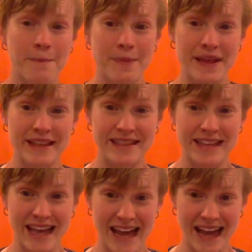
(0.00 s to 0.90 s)
Pete the
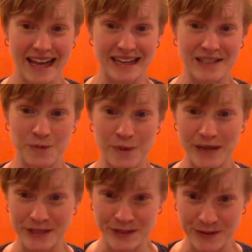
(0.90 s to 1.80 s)
Cat and His
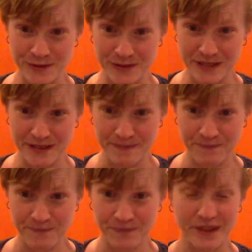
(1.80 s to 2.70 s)
White Shoes.
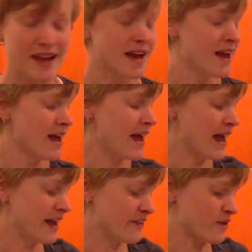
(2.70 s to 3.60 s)

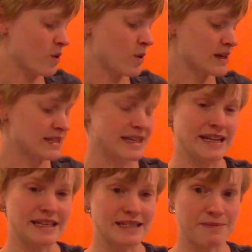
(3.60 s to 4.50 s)
And of course,
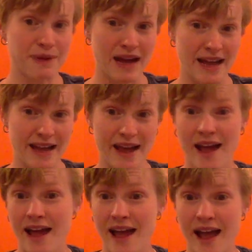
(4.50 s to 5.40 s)
it is by
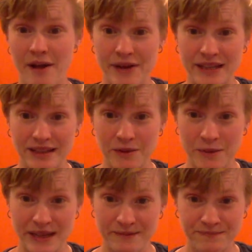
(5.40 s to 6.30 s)
Eric
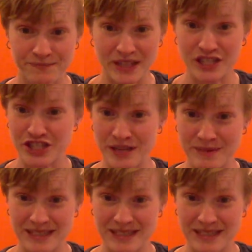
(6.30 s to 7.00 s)
Litwin and James